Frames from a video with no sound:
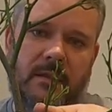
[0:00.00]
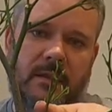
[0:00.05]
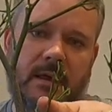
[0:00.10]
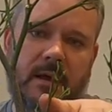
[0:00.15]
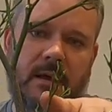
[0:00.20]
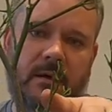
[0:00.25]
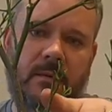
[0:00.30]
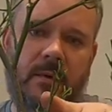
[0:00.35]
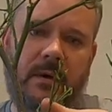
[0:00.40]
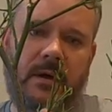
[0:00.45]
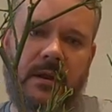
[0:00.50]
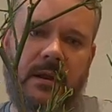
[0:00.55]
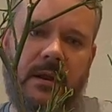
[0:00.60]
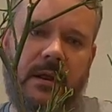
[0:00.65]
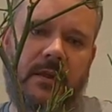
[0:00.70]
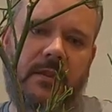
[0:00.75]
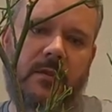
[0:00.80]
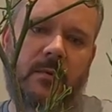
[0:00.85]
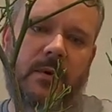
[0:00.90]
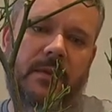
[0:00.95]
that one
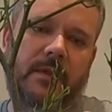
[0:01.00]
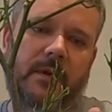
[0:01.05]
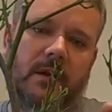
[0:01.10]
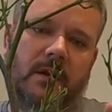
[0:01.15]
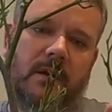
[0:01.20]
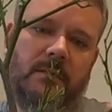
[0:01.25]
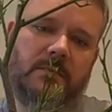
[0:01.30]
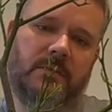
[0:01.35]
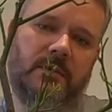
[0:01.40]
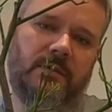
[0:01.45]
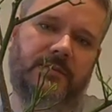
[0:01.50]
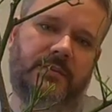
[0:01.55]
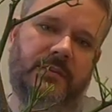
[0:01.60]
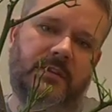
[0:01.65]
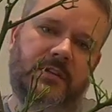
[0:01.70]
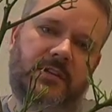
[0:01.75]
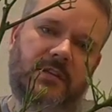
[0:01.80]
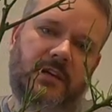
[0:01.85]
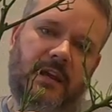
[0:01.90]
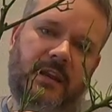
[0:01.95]
and the one that comes off to
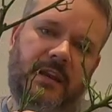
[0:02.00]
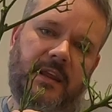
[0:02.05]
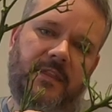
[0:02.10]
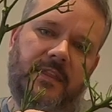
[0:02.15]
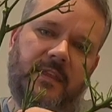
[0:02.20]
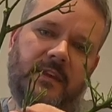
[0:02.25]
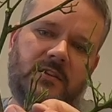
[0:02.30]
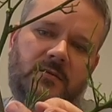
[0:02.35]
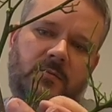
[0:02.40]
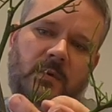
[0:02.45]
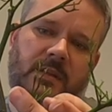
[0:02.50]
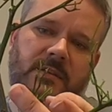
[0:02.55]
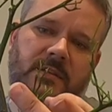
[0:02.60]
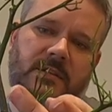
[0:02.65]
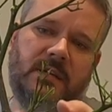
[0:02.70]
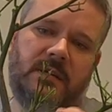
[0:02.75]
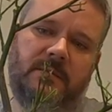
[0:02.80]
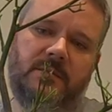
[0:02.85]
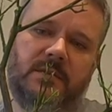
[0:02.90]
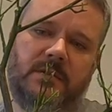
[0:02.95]
the side now this one
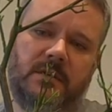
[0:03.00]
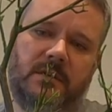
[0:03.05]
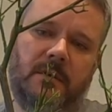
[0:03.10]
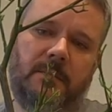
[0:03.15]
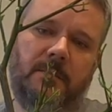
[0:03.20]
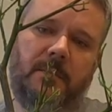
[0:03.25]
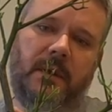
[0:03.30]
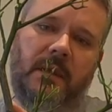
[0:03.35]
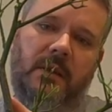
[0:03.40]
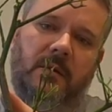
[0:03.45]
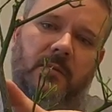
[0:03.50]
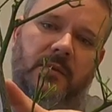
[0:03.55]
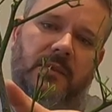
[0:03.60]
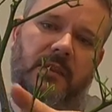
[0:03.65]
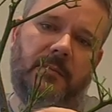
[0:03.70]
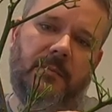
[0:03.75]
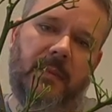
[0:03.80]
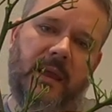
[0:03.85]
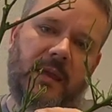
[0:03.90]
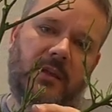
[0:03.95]
seems to compete with
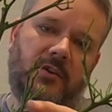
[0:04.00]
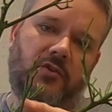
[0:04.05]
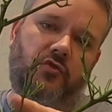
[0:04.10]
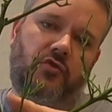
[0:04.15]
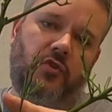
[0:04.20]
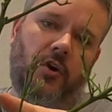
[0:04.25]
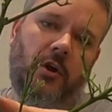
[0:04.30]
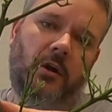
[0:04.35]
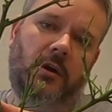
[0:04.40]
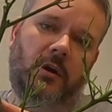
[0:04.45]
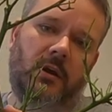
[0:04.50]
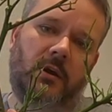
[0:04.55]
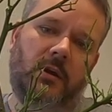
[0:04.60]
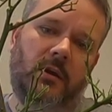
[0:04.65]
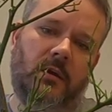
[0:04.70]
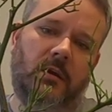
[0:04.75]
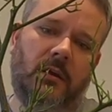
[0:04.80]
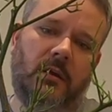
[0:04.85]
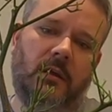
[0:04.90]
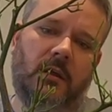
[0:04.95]
the main trunk
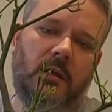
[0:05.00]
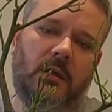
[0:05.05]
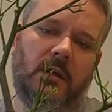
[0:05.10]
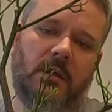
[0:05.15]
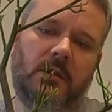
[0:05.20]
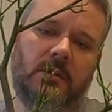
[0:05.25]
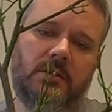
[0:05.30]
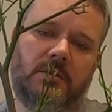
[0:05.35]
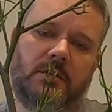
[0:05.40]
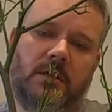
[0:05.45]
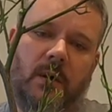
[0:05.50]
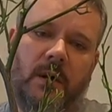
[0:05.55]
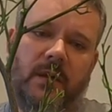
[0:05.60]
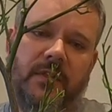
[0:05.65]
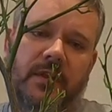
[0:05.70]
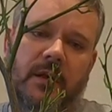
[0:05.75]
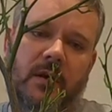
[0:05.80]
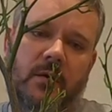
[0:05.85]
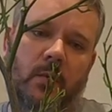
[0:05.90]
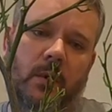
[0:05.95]
so I
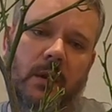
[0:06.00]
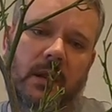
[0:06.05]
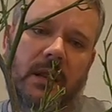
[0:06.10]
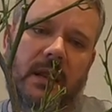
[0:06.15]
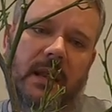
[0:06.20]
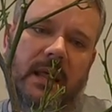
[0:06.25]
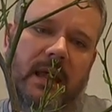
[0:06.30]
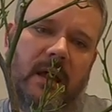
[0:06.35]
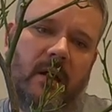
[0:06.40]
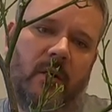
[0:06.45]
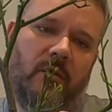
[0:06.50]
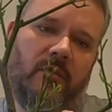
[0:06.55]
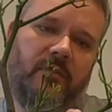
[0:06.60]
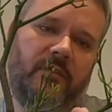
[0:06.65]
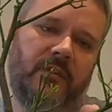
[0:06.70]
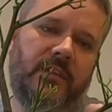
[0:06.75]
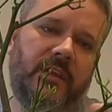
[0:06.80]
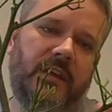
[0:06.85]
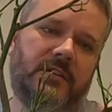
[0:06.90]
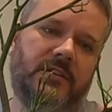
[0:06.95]
think we'll allow
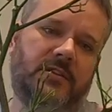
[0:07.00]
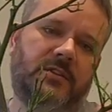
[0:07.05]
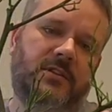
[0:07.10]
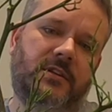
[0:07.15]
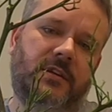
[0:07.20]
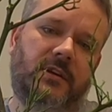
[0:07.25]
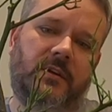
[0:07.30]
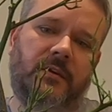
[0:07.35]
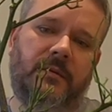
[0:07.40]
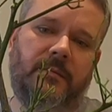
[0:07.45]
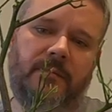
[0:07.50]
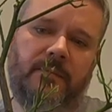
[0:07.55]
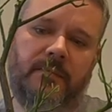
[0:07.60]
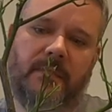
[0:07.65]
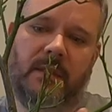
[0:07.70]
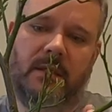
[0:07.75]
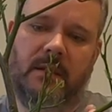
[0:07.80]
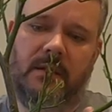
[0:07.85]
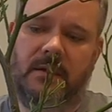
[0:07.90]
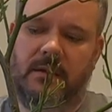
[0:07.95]
for this to
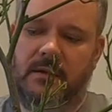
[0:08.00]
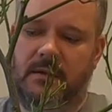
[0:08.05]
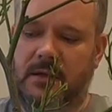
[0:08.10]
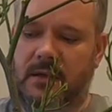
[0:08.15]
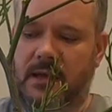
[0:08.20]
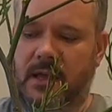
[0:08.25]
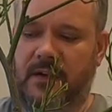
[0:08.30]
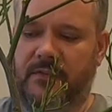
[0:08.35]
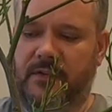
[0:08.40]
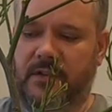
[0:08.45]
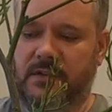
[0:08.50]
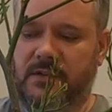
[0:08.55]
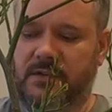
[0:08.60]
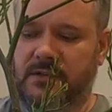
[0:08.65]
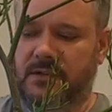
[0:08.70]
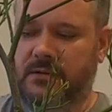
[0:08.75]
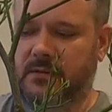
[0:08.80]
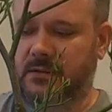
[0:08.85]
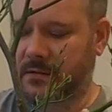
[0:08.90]
have its